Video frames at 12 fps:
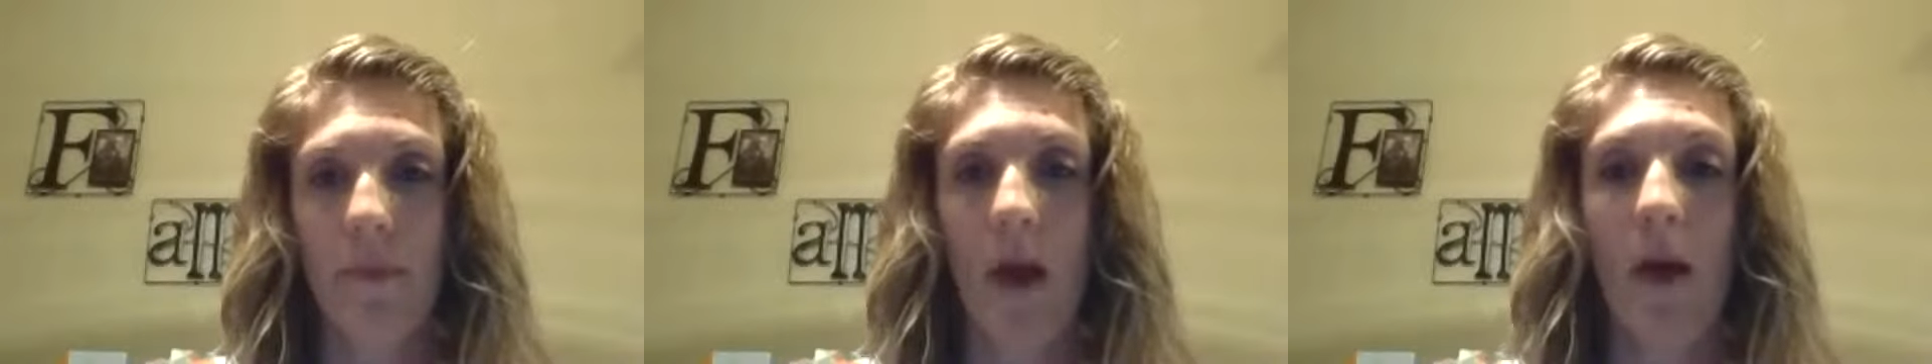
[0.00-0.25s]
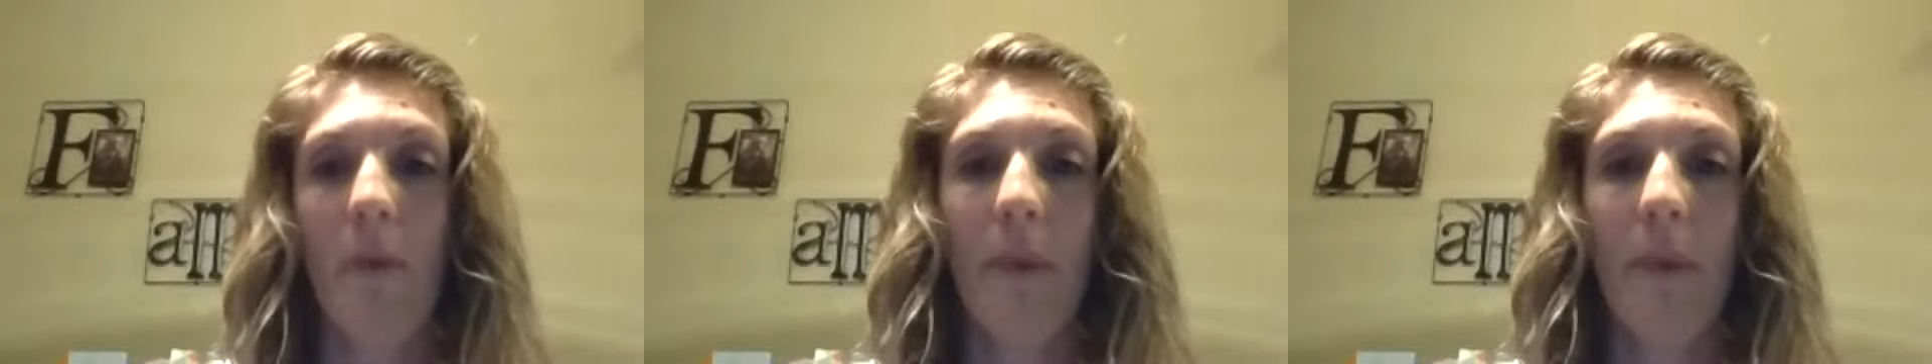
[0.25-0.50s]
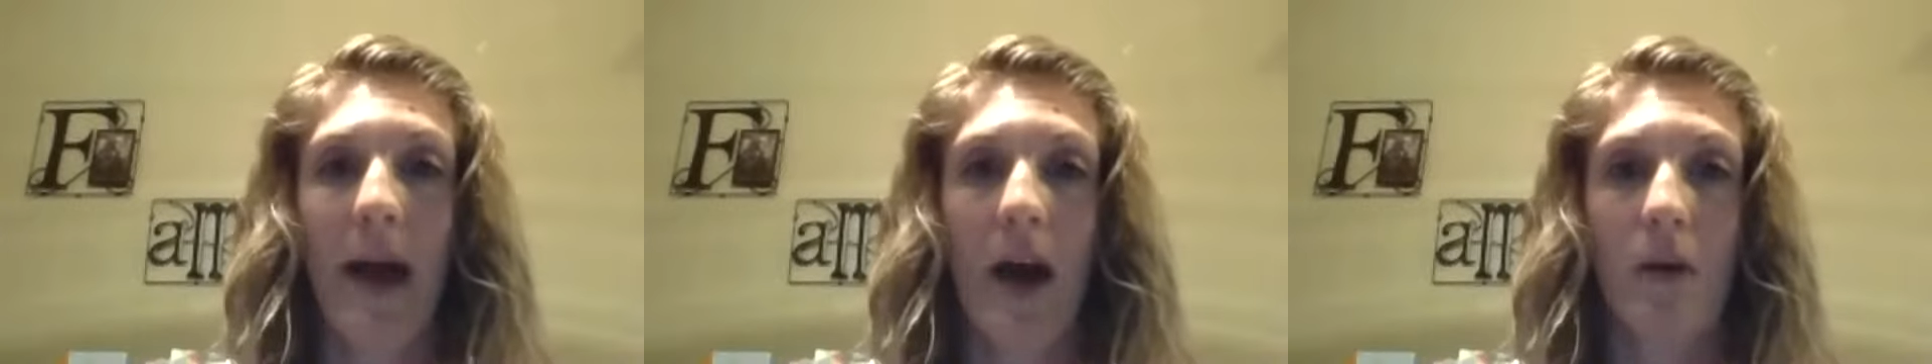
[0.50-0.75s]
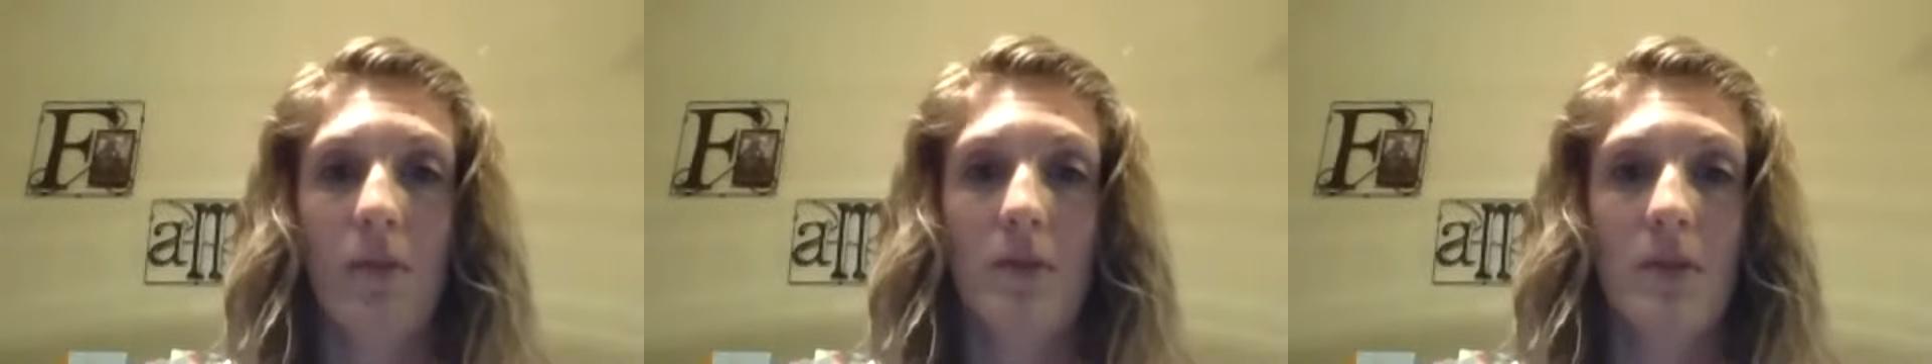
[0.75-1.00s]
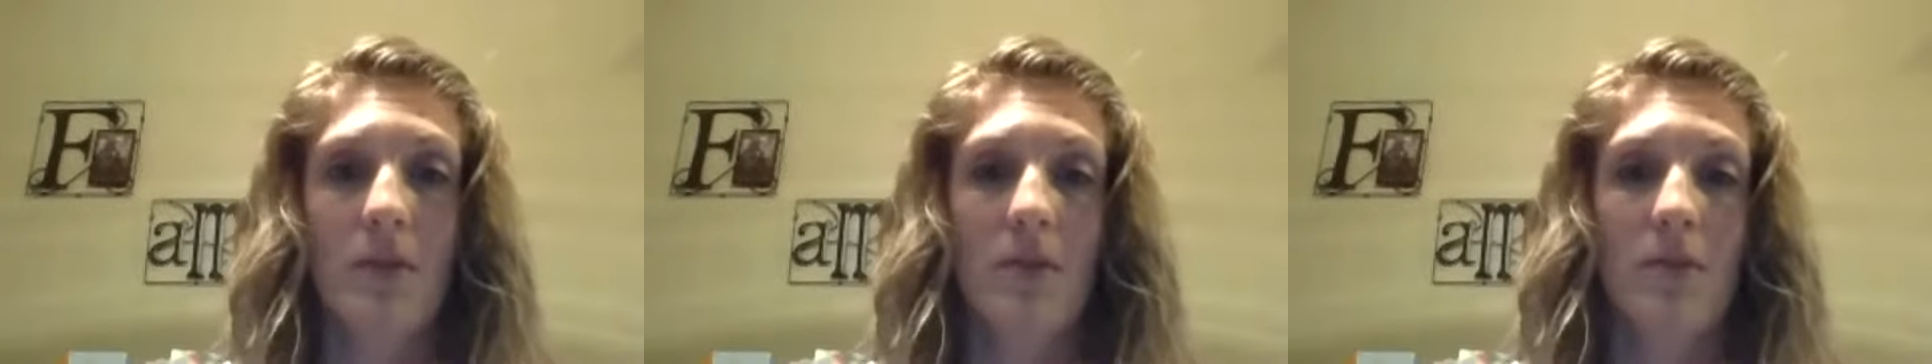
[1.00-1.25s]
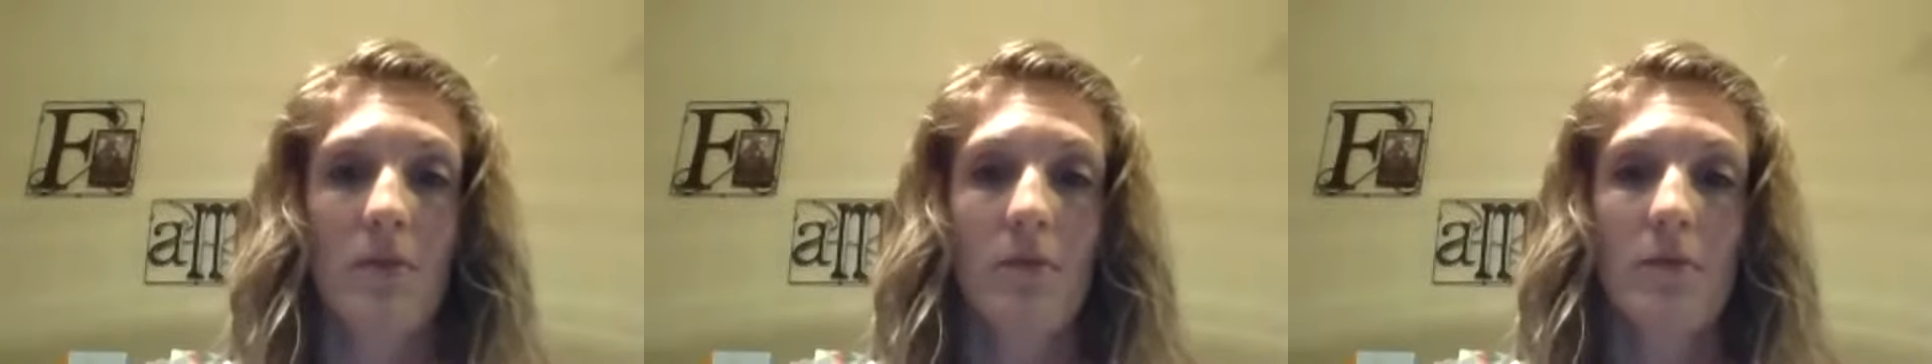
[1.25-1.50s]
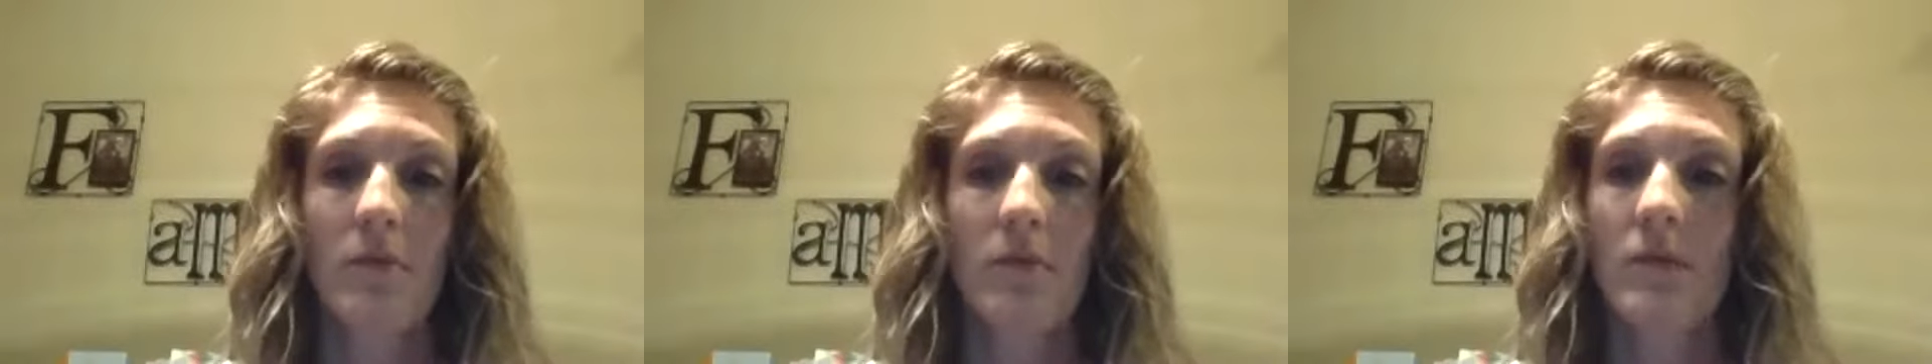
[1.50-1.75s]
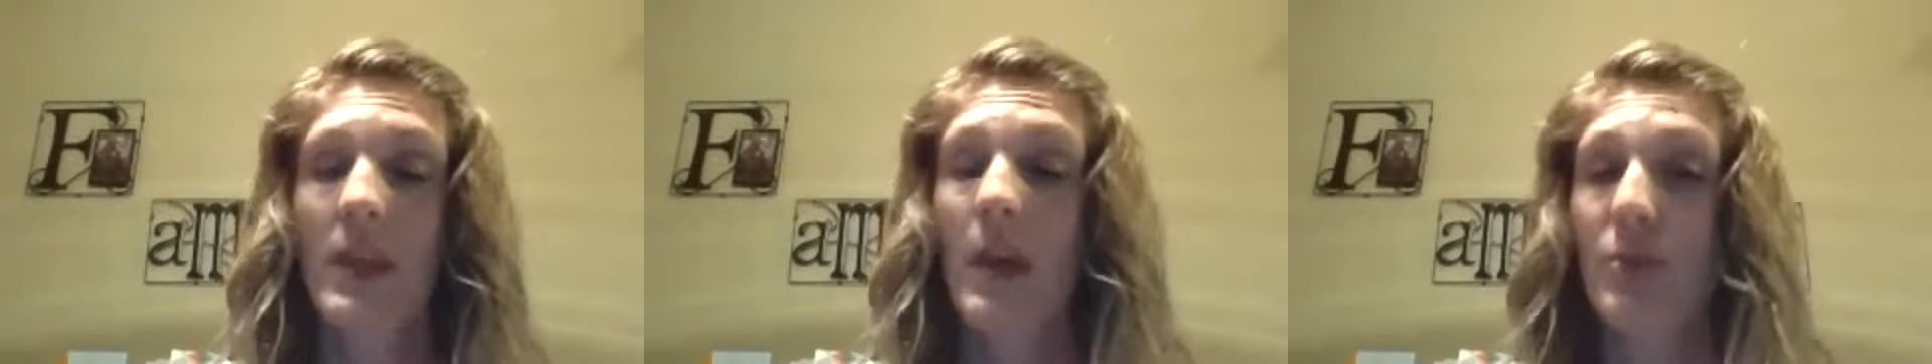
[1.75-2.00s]
about
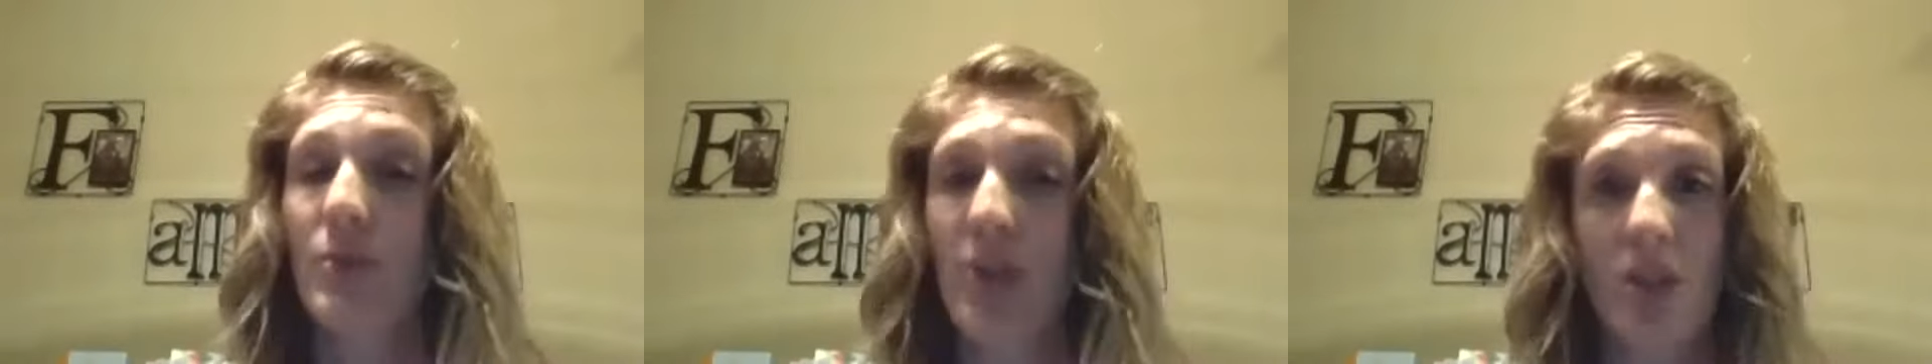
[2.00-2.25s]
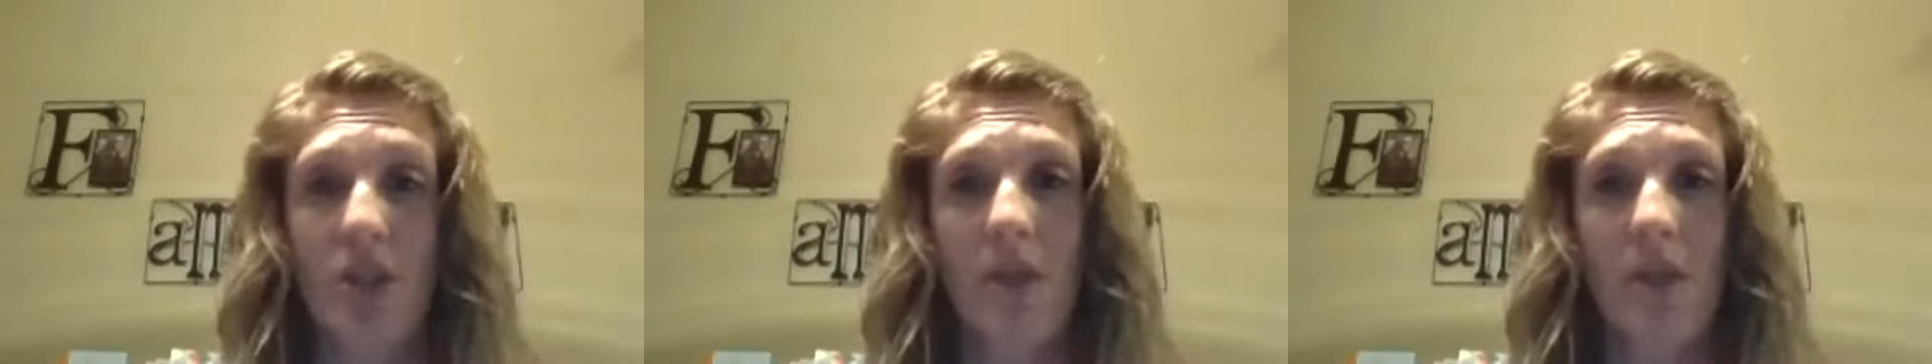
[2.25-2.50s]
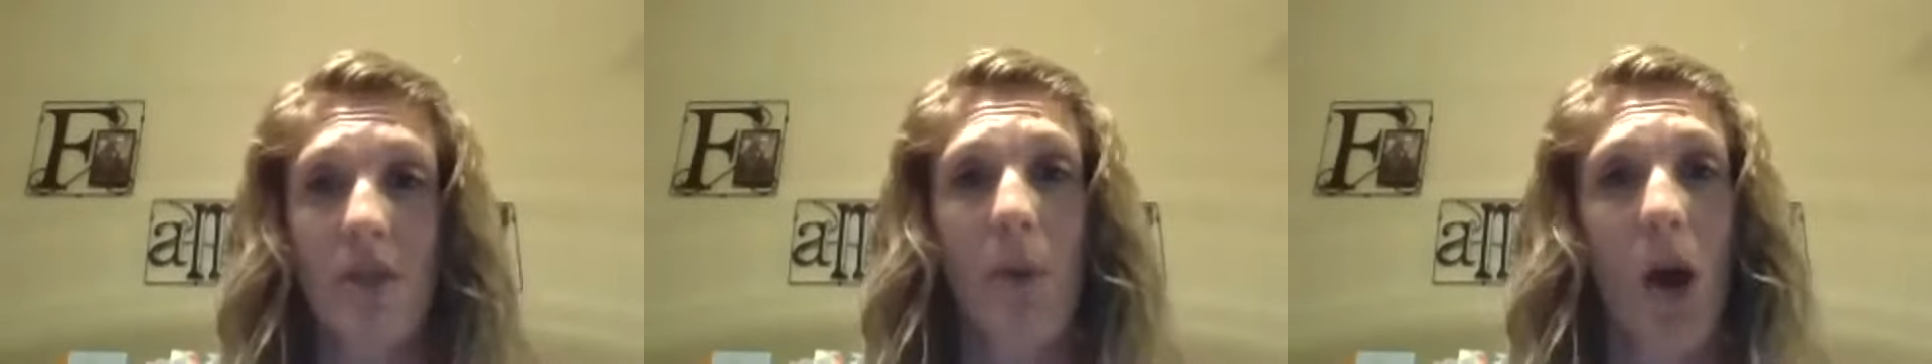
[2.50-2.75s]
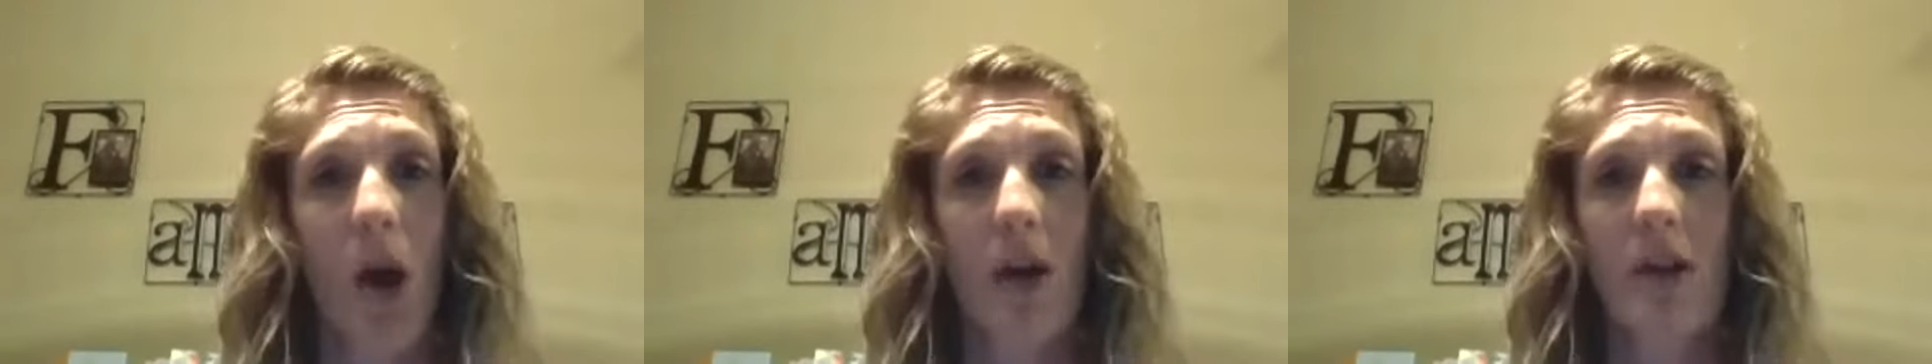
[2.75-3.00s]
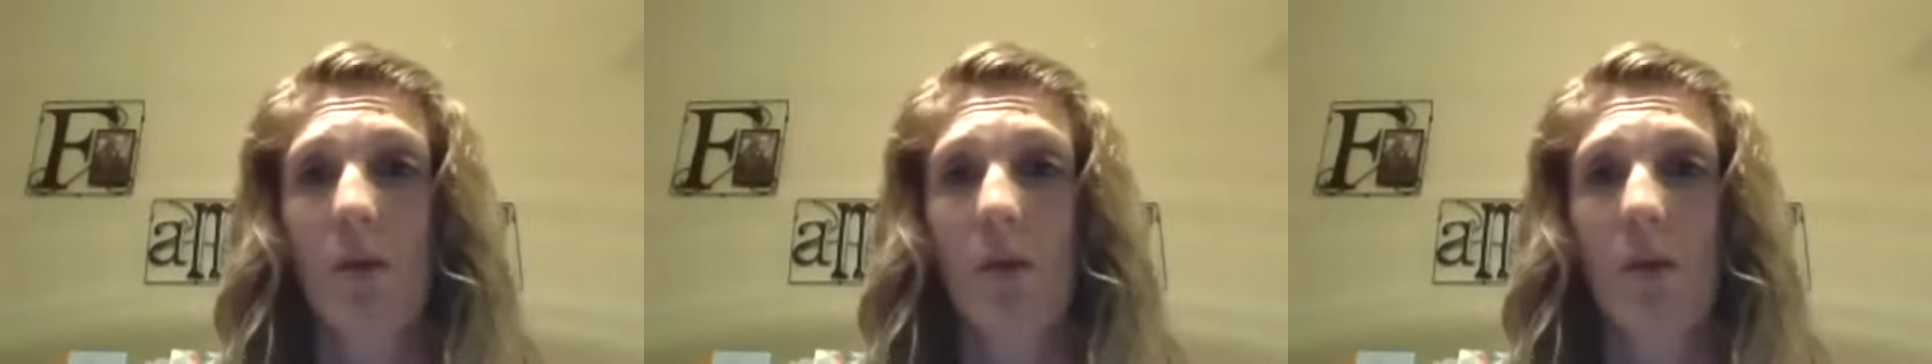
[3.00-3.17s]
the objection part,